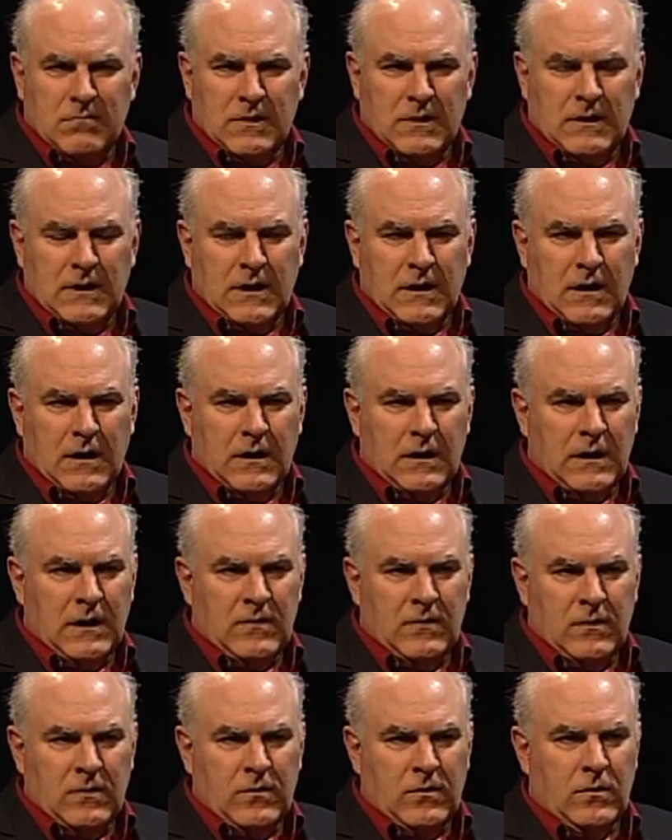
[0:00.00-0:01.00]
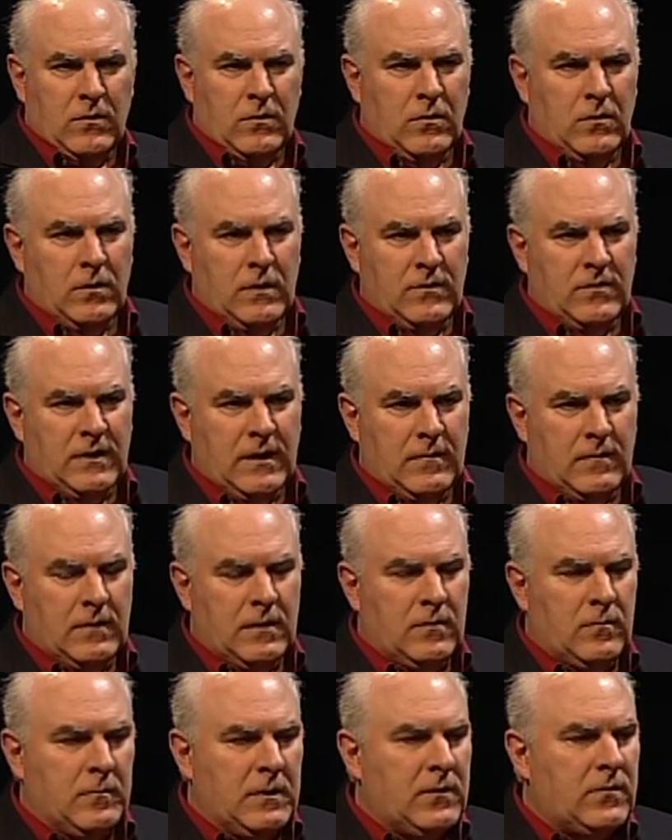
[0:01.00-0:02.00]
kind of uneasy, so mm -hmm. the mm-hmm. early
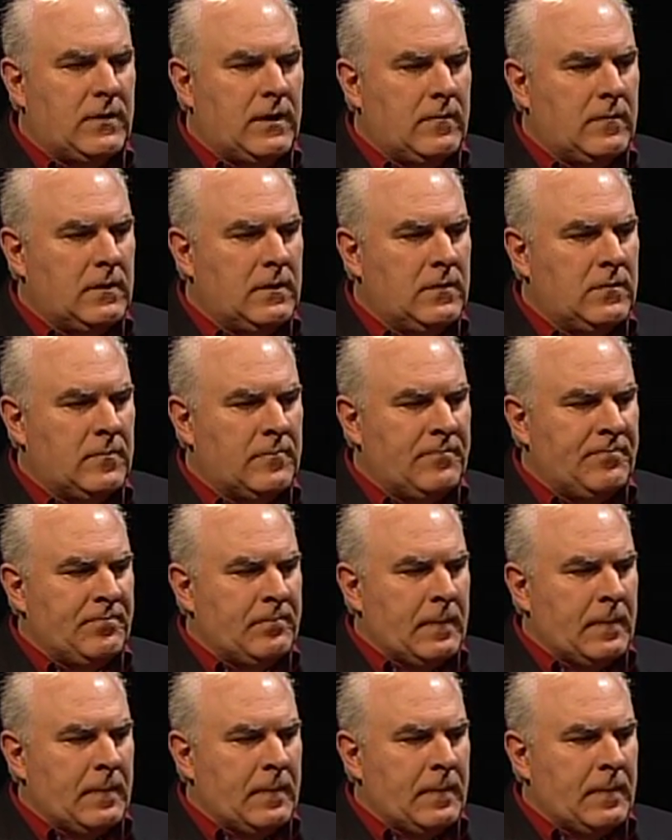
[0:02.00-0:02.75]
70s, mid 70s.